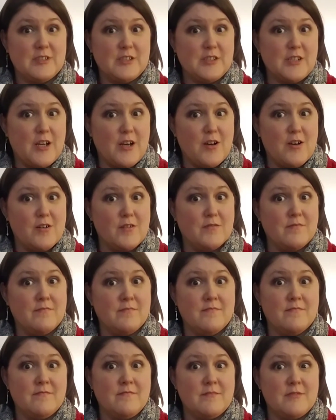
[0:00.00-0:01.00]
So
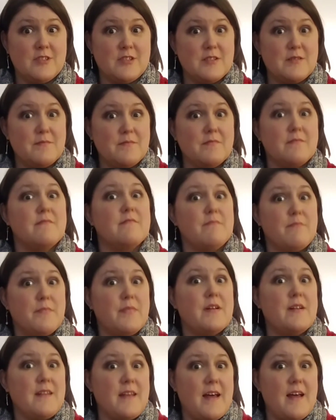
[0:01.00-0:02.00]
just
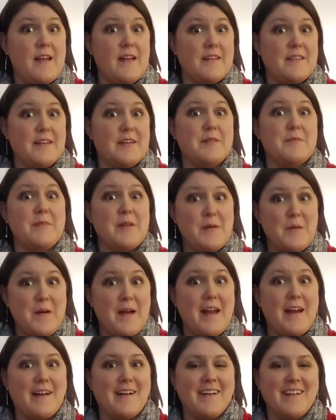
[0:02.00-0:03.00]
putting that out there.
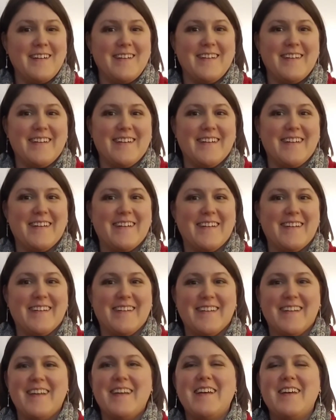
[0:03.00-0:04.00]
Beware.
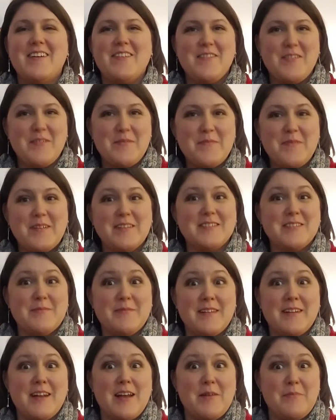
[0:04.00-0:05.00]
If you pull
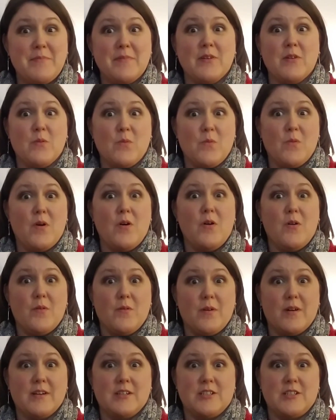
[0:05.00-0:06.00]
something up and whoa,
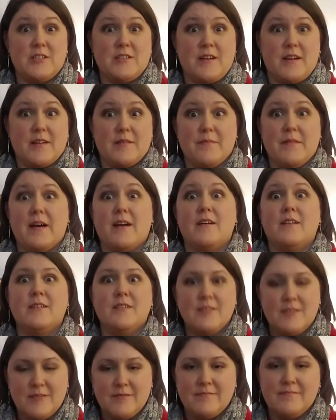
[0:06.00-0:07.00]
what is she talking about?
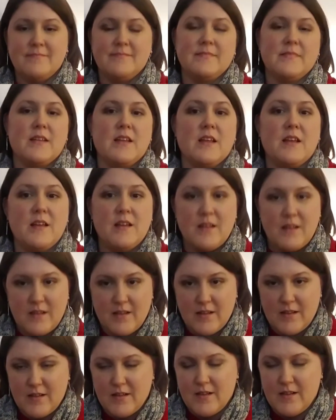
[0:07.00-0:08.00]

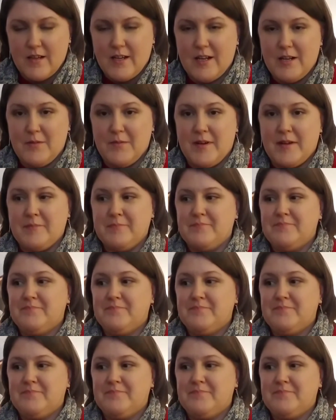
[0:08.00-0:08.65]
Anyway.